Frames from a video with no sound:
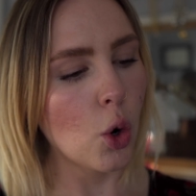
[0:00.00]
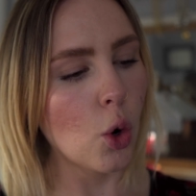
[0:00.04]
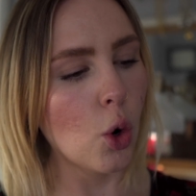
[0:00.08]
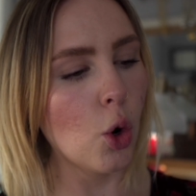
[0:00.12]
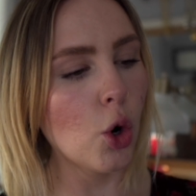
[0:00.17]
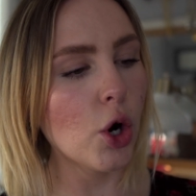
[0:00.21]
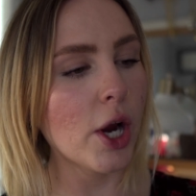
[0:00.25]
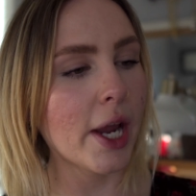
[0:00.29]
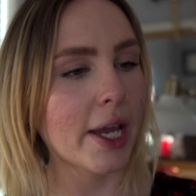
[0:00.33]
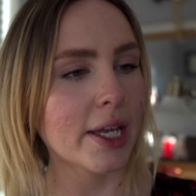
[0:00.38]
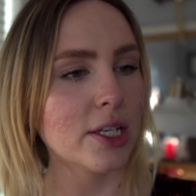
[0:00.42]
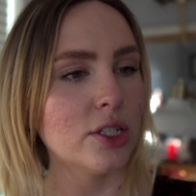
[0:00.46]

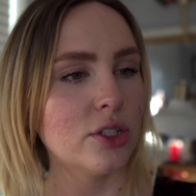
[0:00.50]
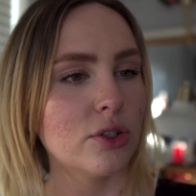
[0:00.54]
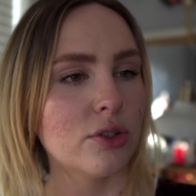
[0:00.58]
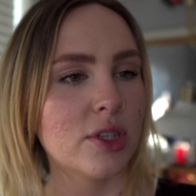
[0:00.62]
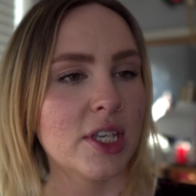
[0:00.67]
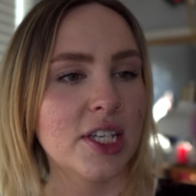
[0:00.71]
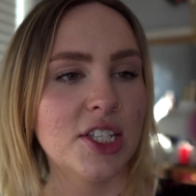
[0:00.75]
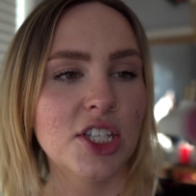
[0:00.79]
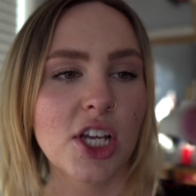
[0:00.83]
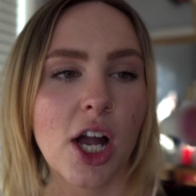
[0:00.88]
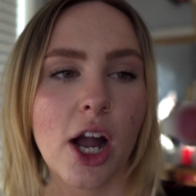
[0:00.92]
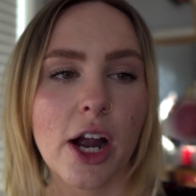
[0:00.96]
Or I can do
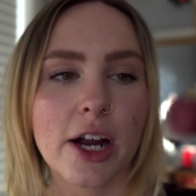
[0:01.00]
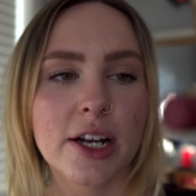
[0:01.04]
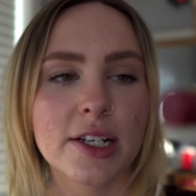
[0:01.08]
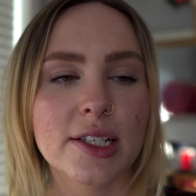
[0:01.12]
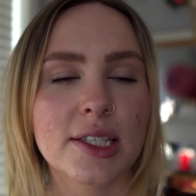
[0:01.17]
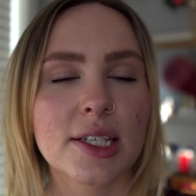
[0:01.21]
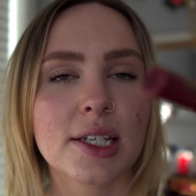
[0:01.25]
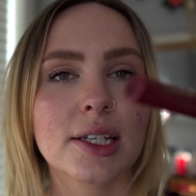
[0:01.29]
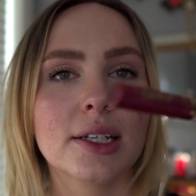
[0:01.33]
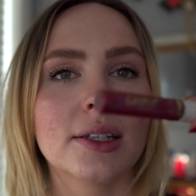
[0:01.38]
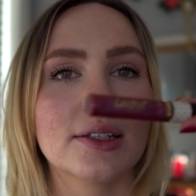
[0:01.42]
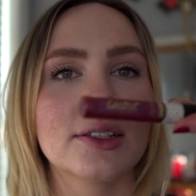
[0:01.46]
the
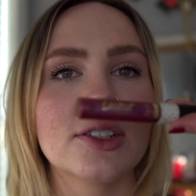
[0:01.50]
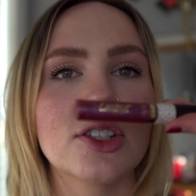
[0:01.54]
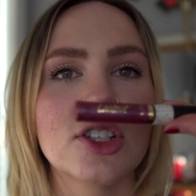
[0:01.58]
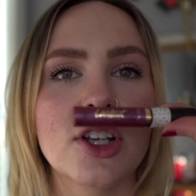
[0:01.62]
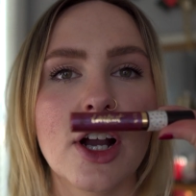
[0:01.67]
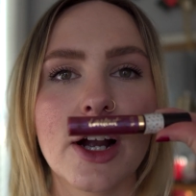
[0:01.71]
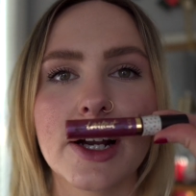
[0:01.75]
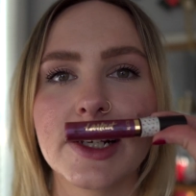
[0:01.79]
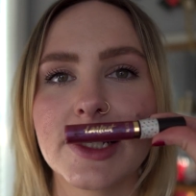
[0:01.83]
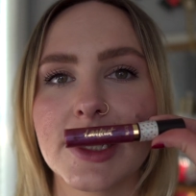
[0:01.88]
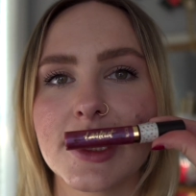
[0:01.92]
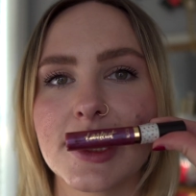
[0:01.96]

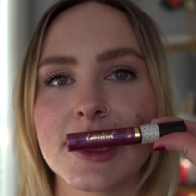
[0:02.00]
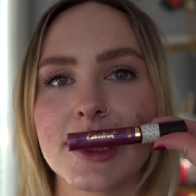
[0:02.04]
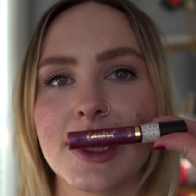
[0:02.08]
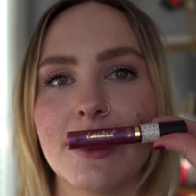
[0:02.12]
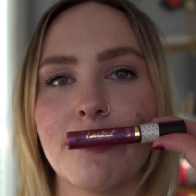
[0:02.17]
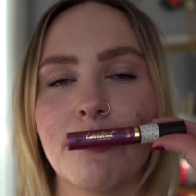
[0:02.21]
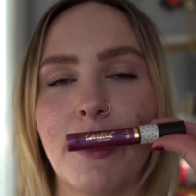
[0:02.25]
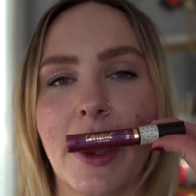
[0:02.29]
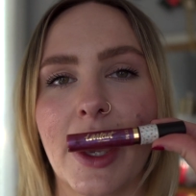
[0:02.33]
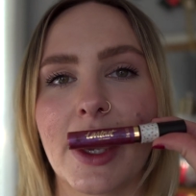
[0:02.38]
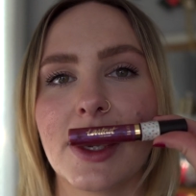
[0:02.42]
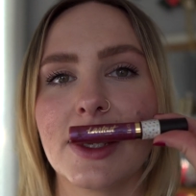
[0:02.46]
Tarteist
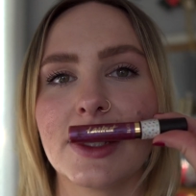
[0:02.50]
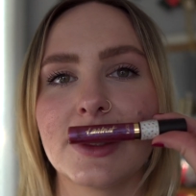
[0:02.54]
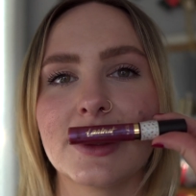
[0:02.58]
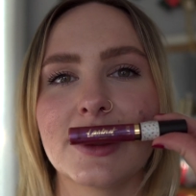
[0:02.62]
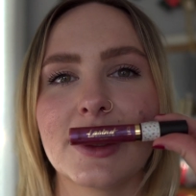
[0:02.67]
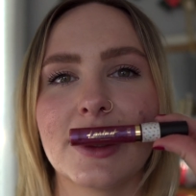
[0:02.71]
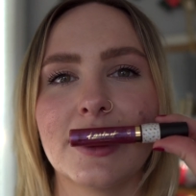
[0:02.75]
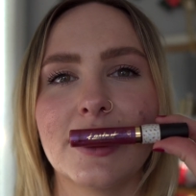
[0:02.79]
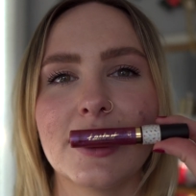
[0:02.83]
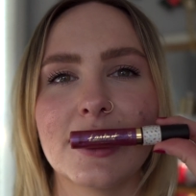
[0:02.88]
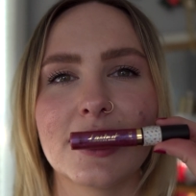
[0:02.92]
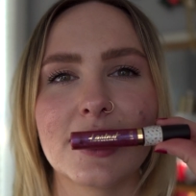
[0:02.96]
lip paint,
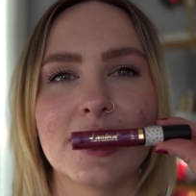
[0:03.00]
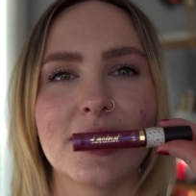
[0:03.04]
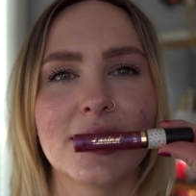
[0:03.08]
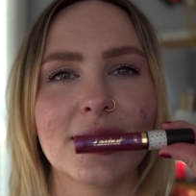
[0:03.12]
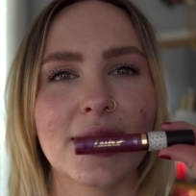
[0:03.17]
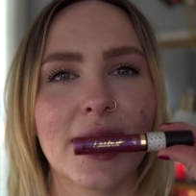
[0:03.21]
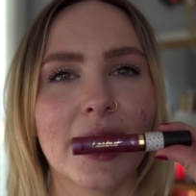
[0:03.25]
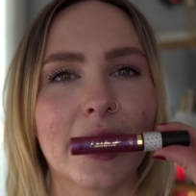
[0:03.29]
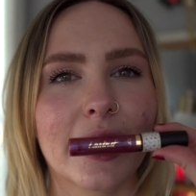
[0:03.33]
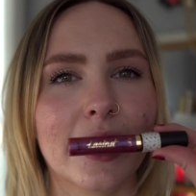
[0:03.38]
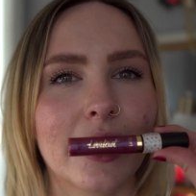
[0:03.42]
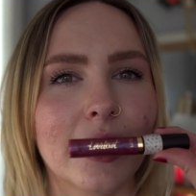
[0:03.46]
and this
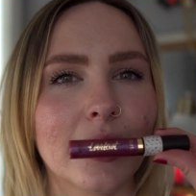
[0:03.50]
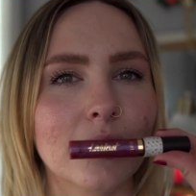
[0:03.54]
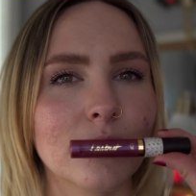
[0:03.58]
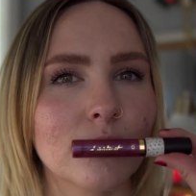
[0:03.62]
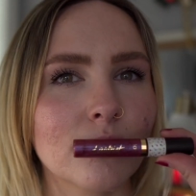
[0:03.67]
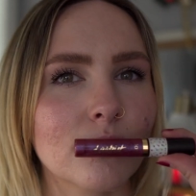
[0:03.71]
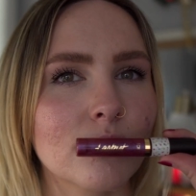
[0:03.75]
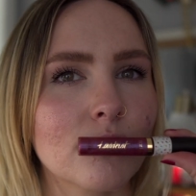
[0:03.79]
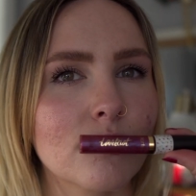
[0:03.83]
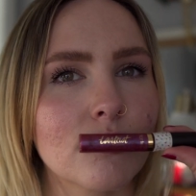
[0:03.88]
is like a